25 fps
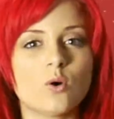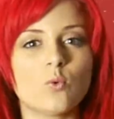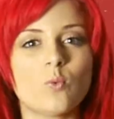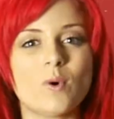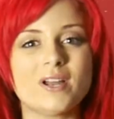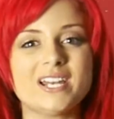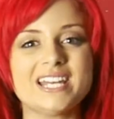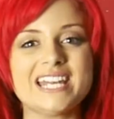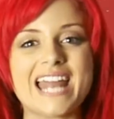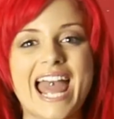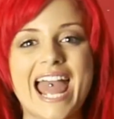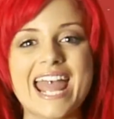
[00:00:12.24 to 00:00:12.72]

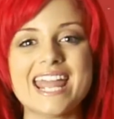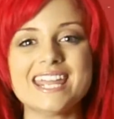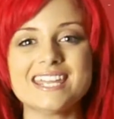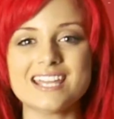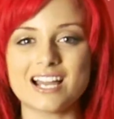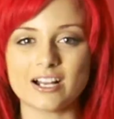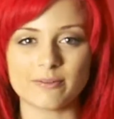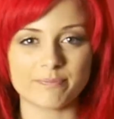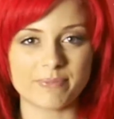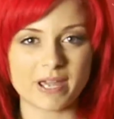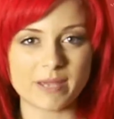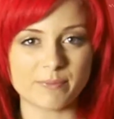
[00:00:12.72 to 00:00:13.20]
1 in 8
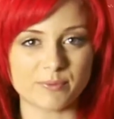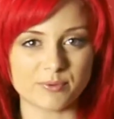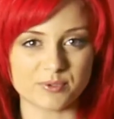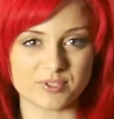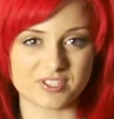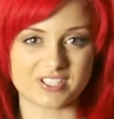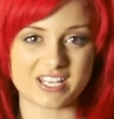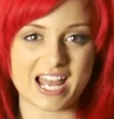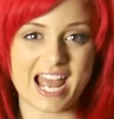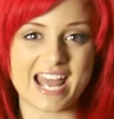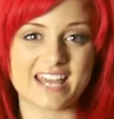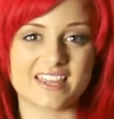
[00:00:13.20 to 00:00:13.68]
young people
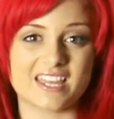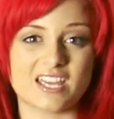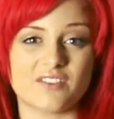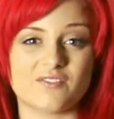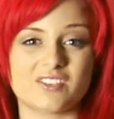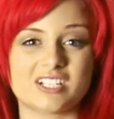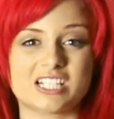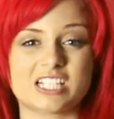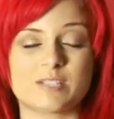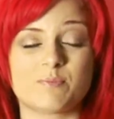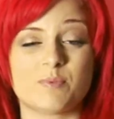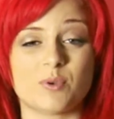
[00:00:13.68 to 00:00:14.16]
say
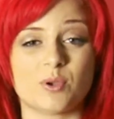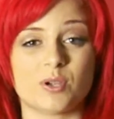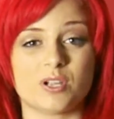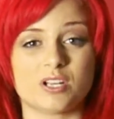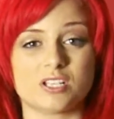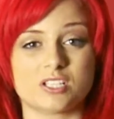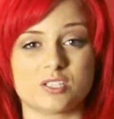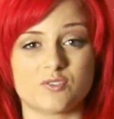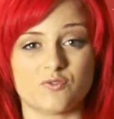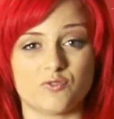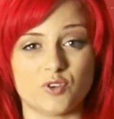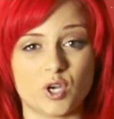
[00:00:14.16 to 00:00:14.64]
they've
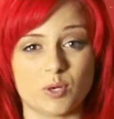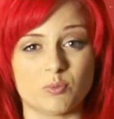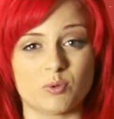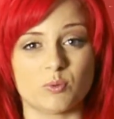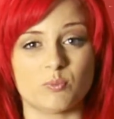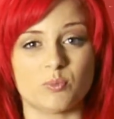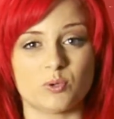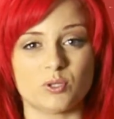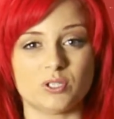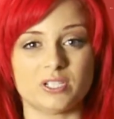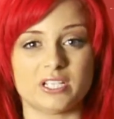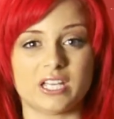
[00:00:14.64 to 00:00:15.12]
experienced
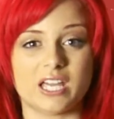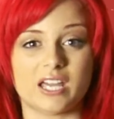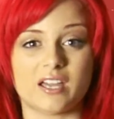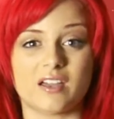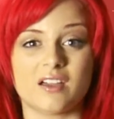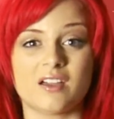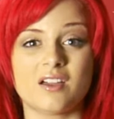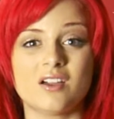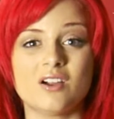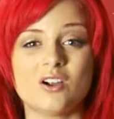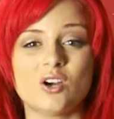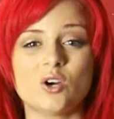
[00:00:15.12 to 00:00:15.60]
verbal
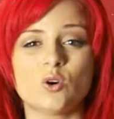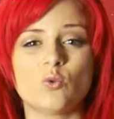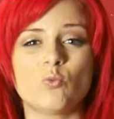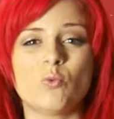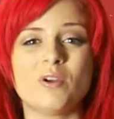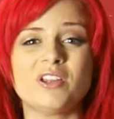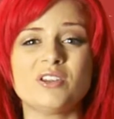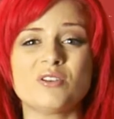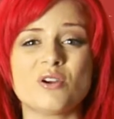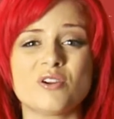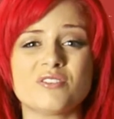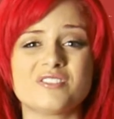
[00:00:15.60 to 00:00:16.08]
bullying.
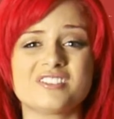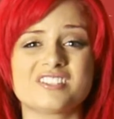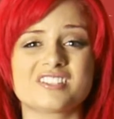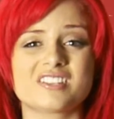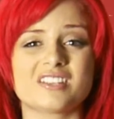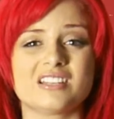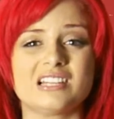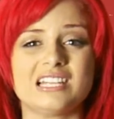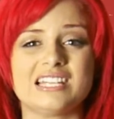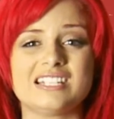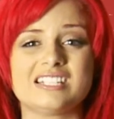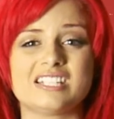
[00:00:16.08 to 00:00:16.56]
We know this
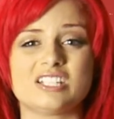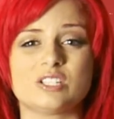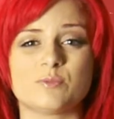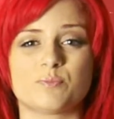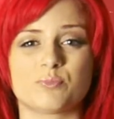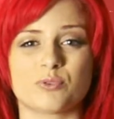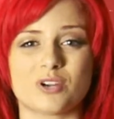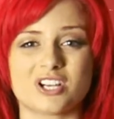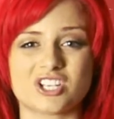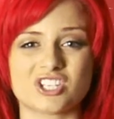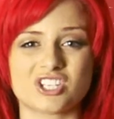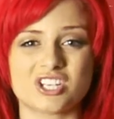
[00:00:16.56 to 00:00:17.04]
can lead to
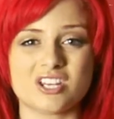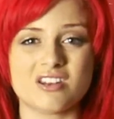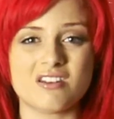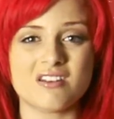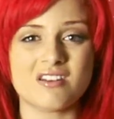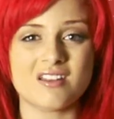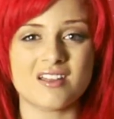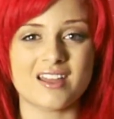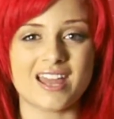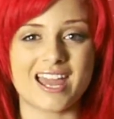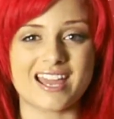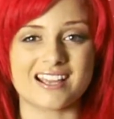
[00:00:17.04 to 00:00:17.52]

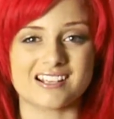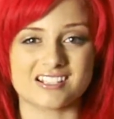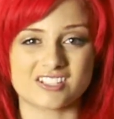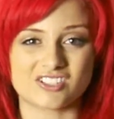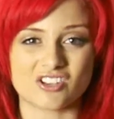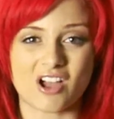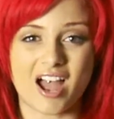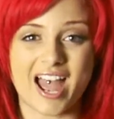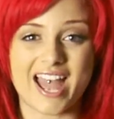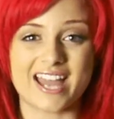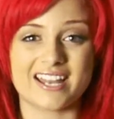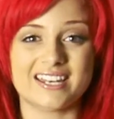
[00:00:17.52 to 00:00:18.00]
depression,
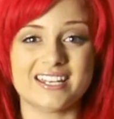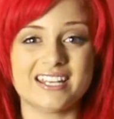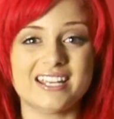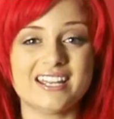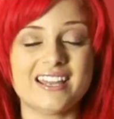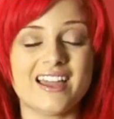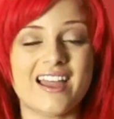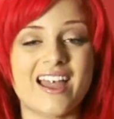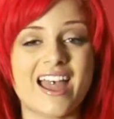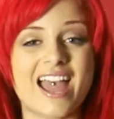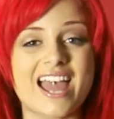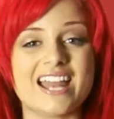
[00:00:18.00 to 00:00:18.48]
anxiety,
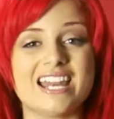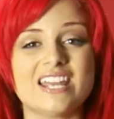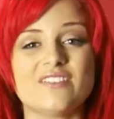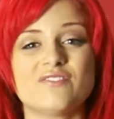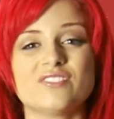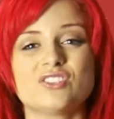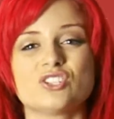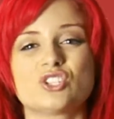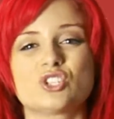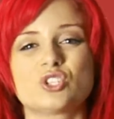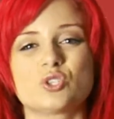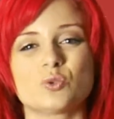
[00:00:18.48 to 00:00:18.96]
and
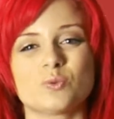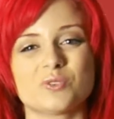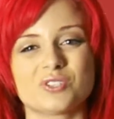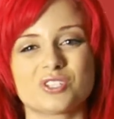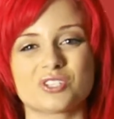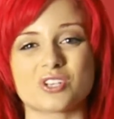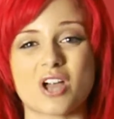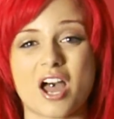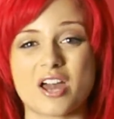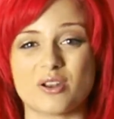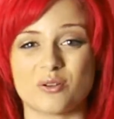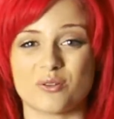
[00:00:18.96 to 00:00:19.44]
even
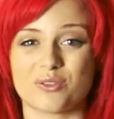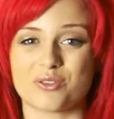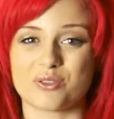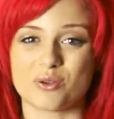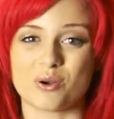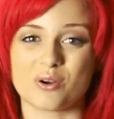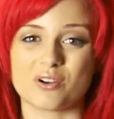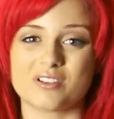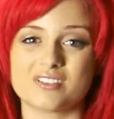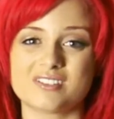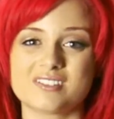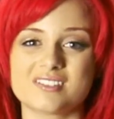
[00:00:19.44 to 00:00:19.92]
suicidal
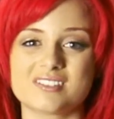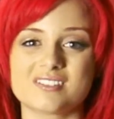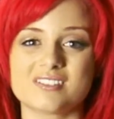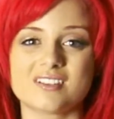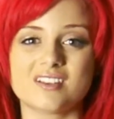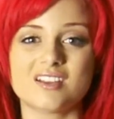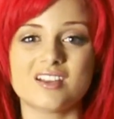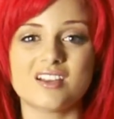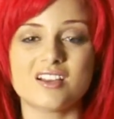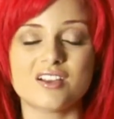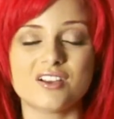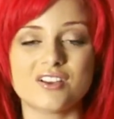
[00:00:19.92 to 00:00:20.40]
thoughts.
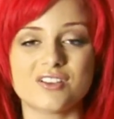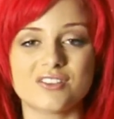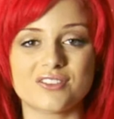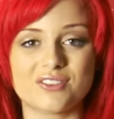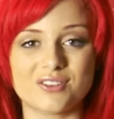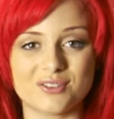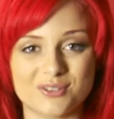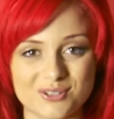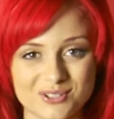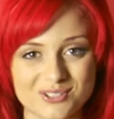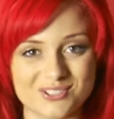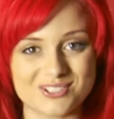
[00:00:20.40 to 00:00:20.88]

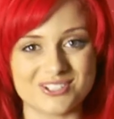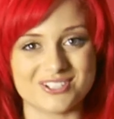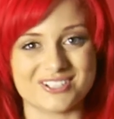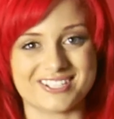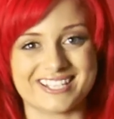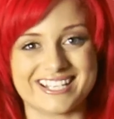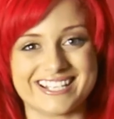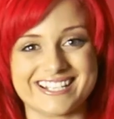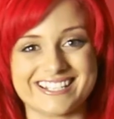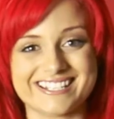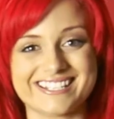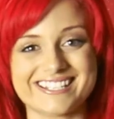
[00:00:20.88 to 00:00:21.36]
The good
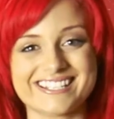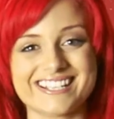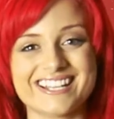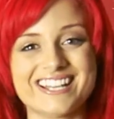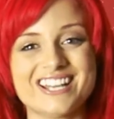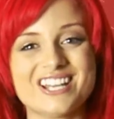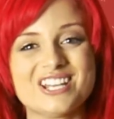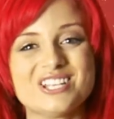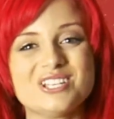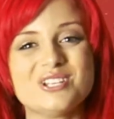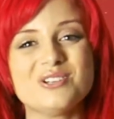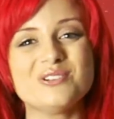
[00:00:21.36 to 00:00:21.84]
news is,
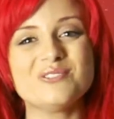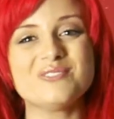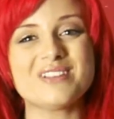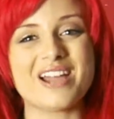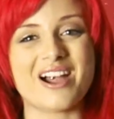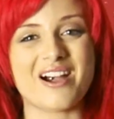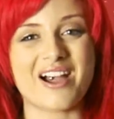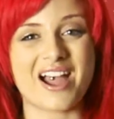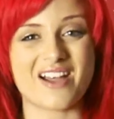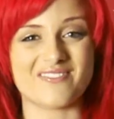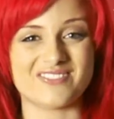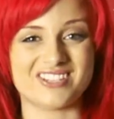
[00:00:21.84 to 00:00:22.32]
you
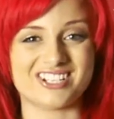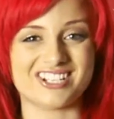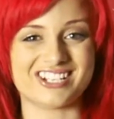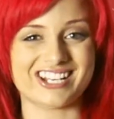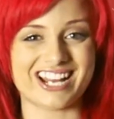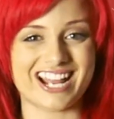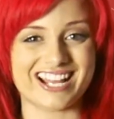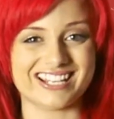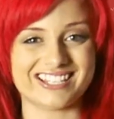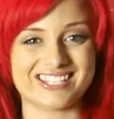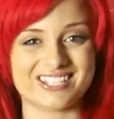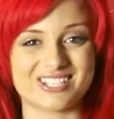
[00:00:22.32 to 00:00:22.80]
now have the
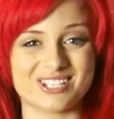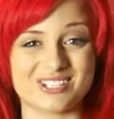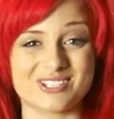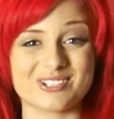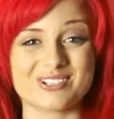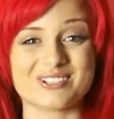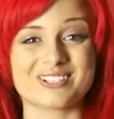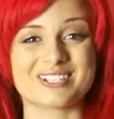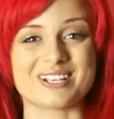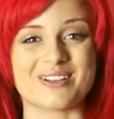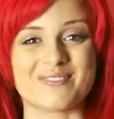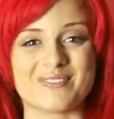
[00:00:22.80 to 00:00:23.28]
chance to
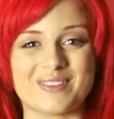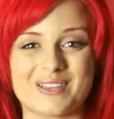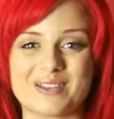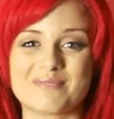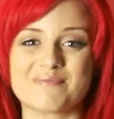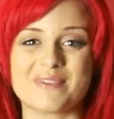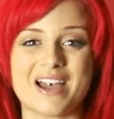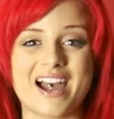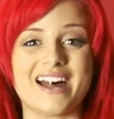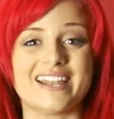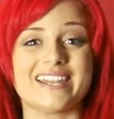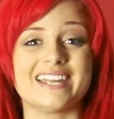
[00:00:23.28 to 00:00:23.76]
do something
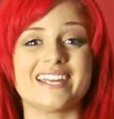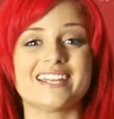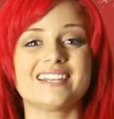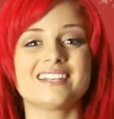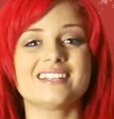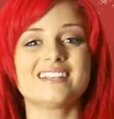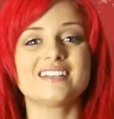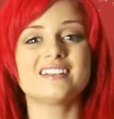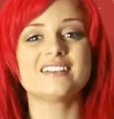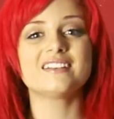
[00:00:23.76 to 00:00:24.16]
about it.